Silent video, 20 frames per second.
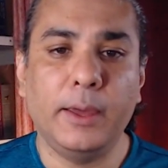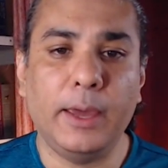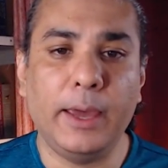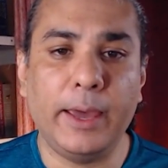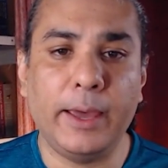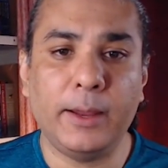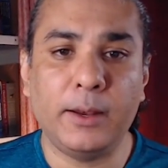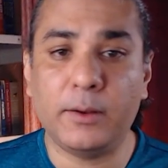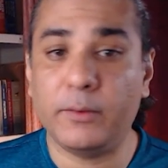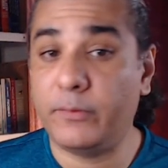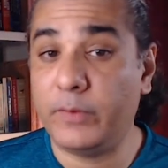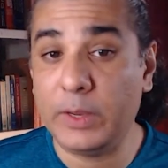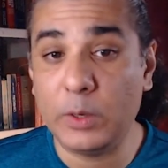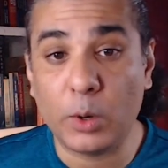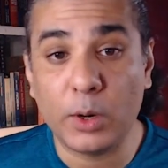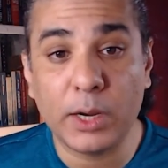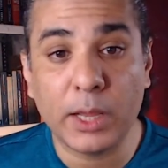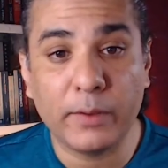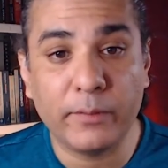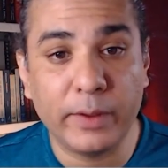and we
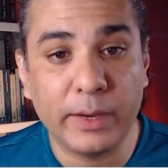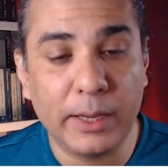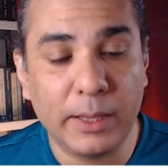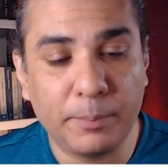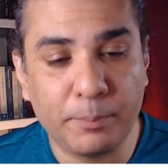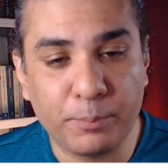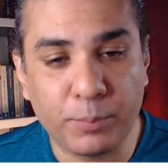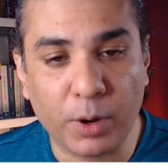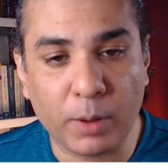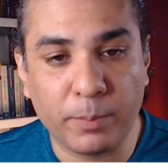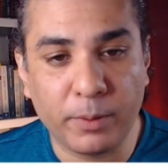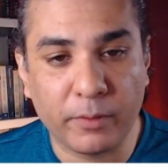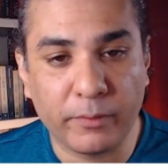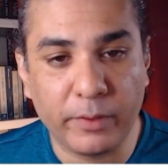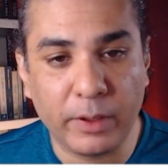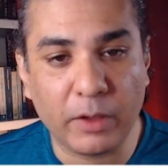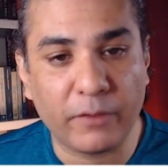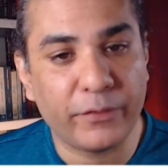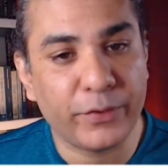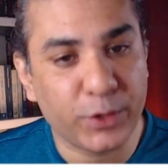don't have any proper
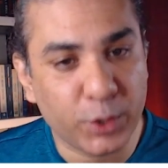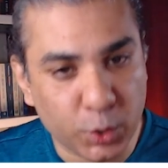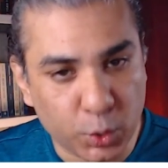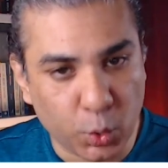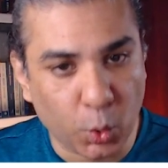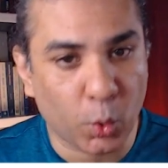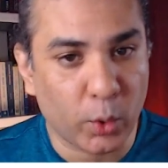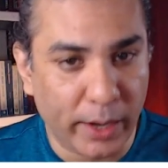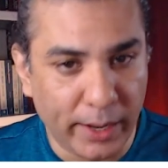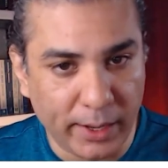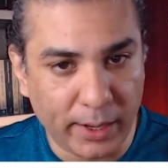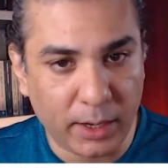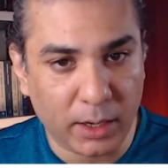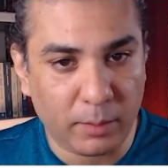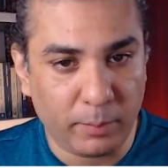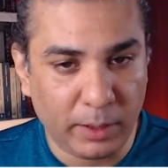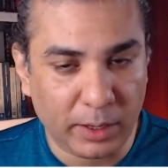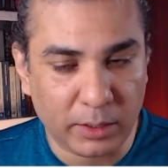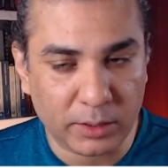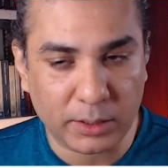way of storing
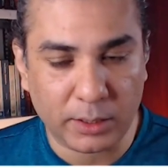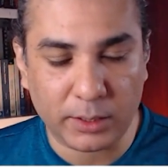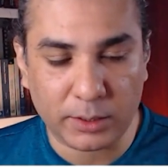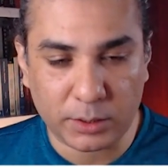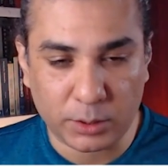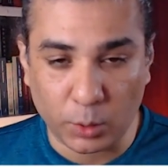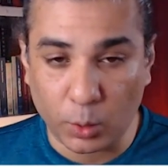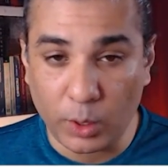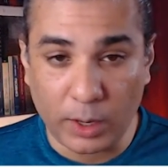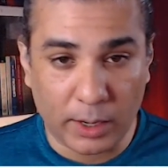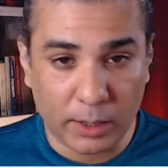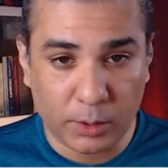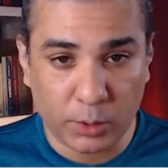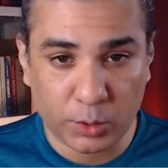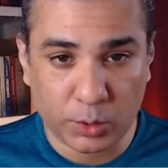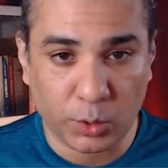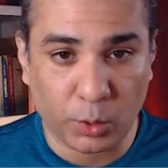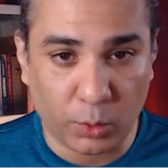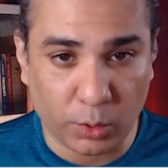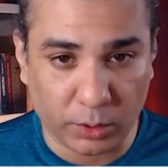it because it is so hard to
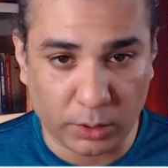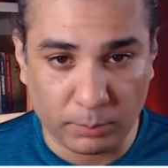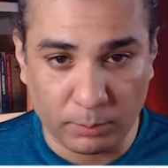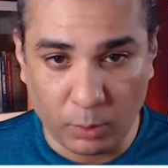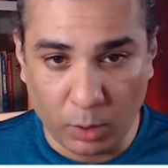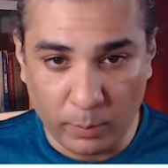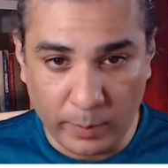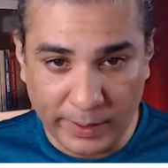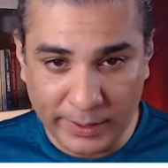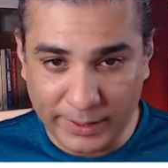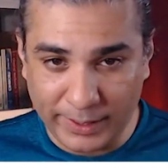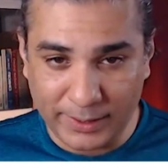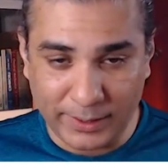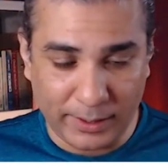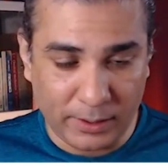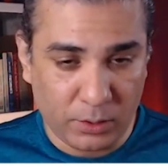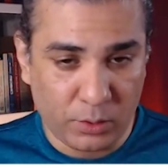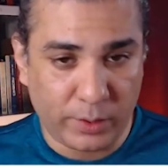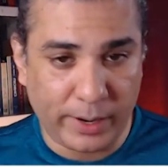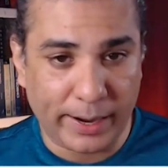store the moment it
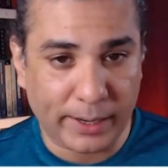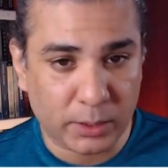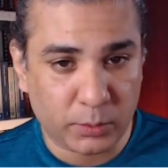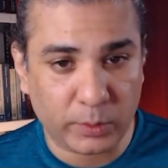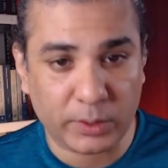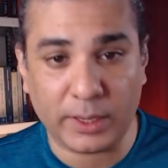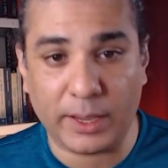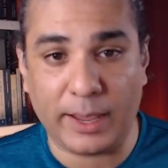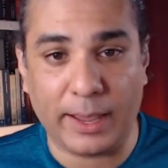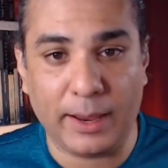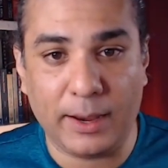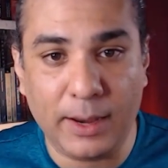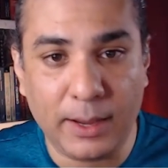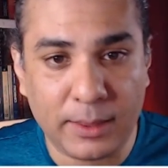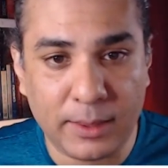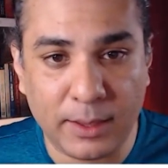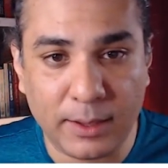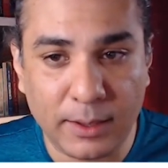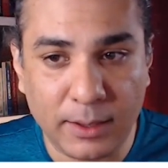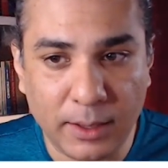interacts with
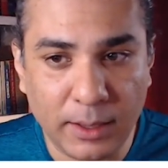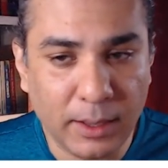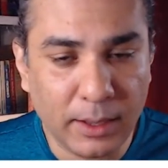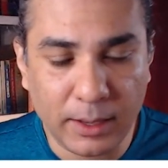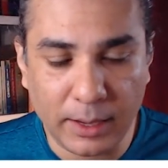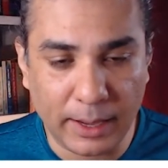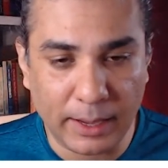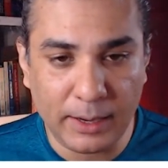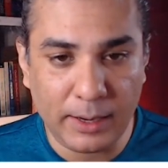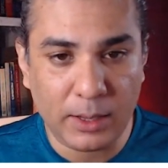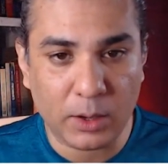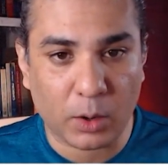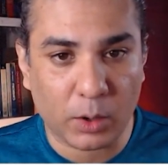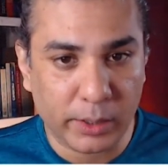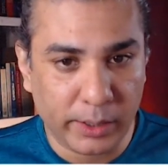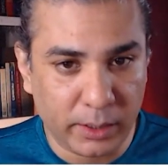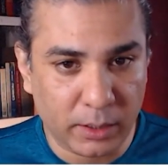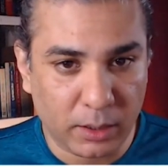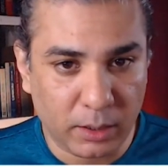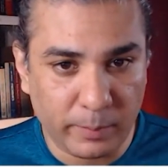anything any
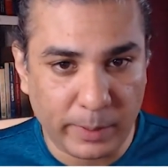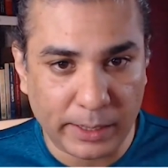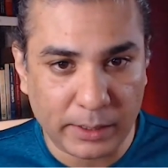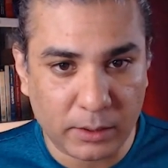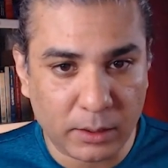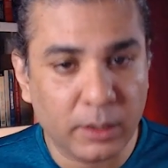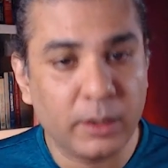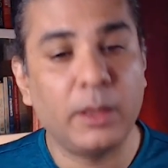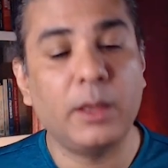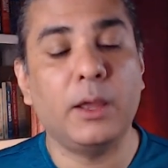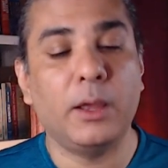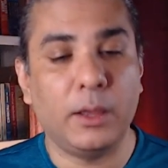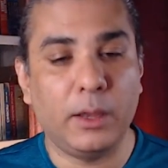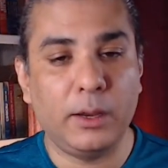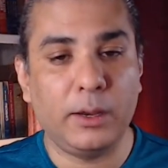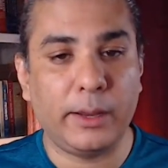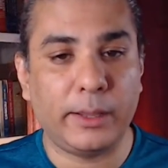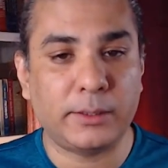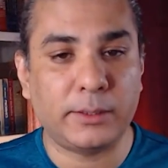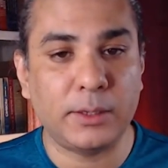ordinary matter
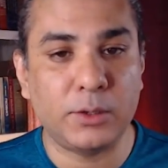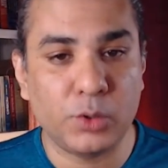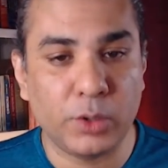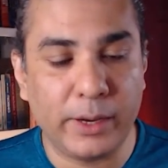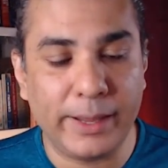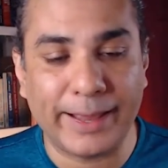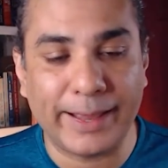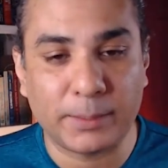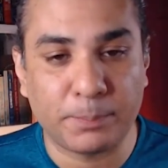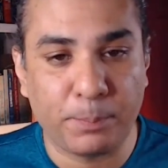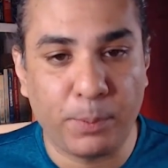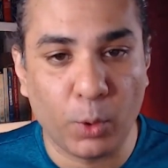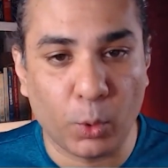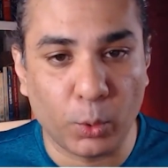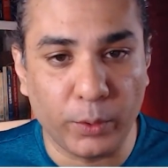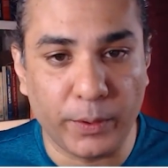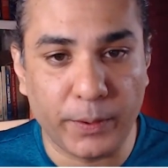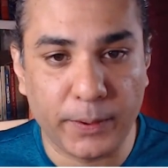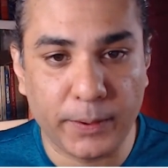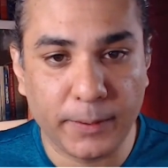it essentially
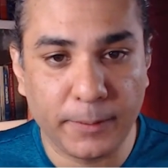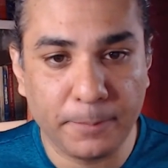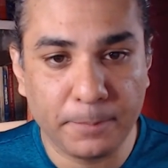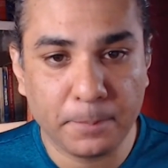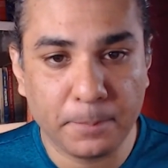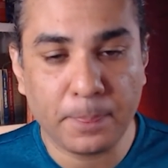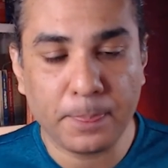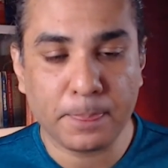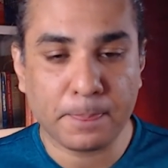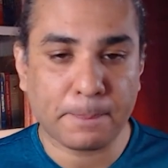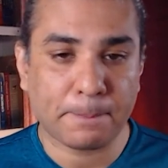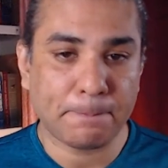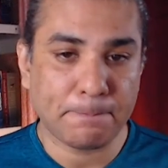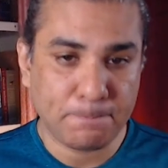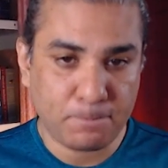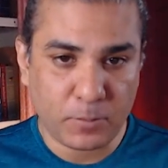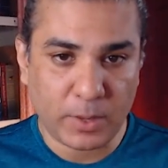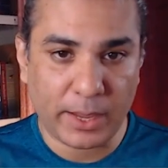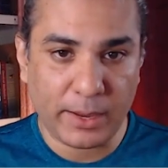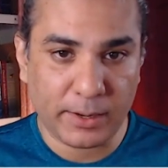explodes
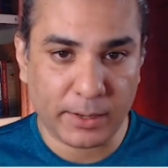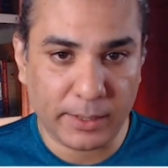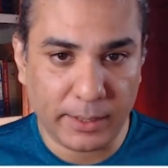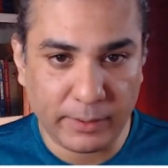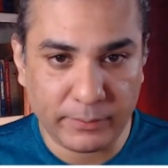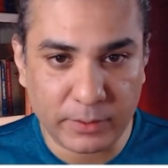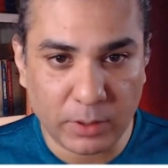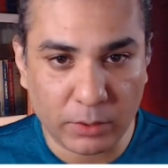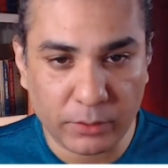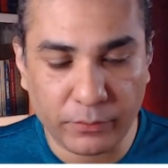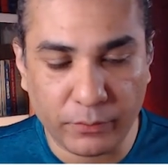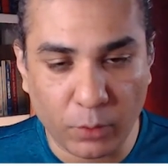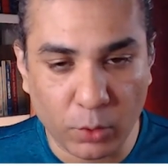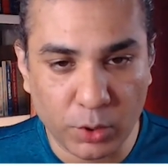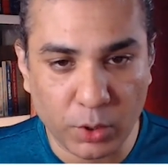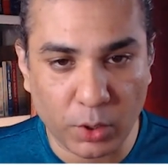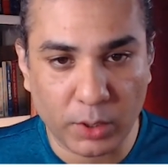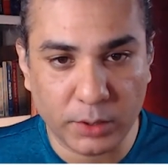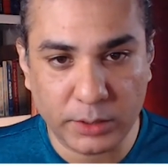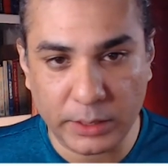and gives out
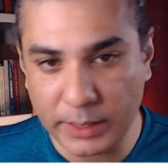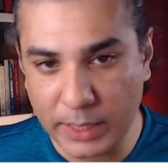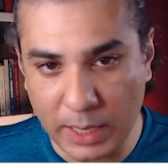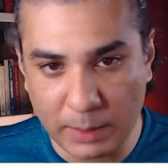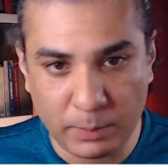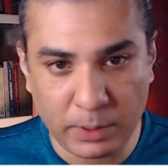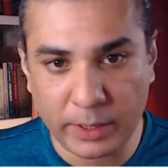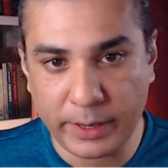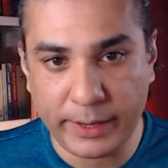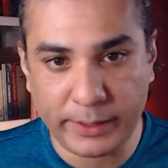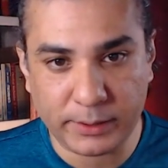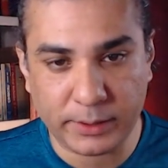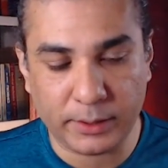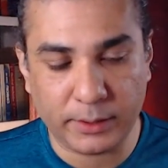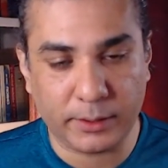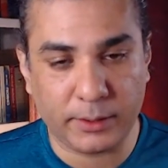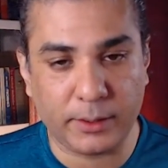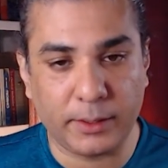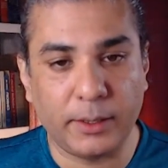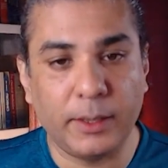photons and gamma rays
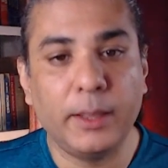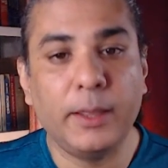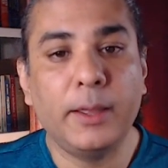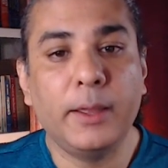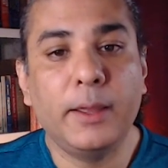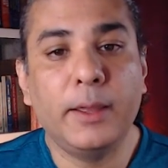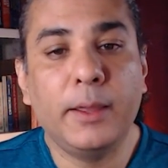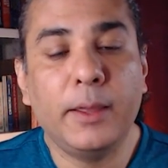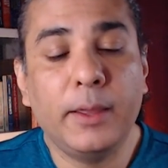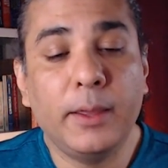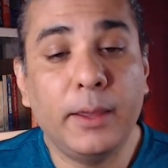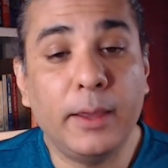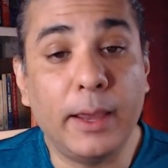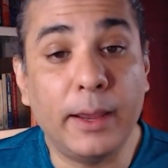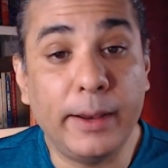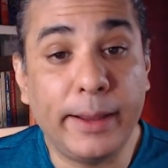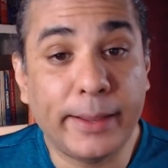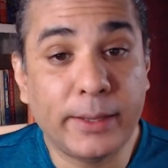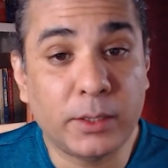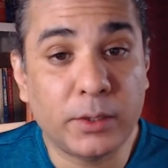and
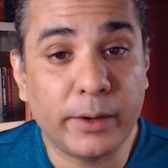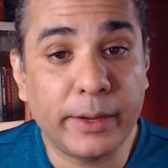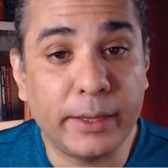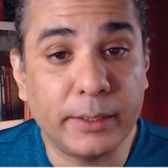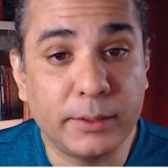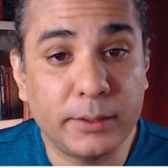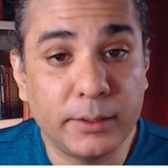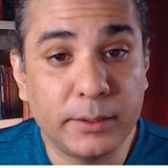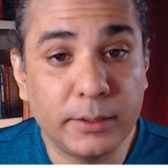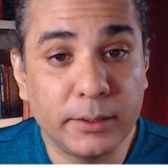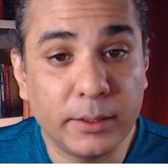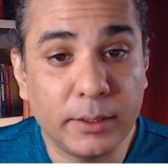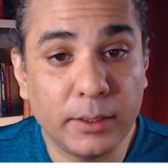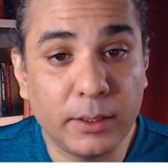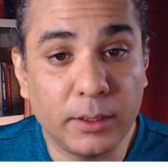and x-rays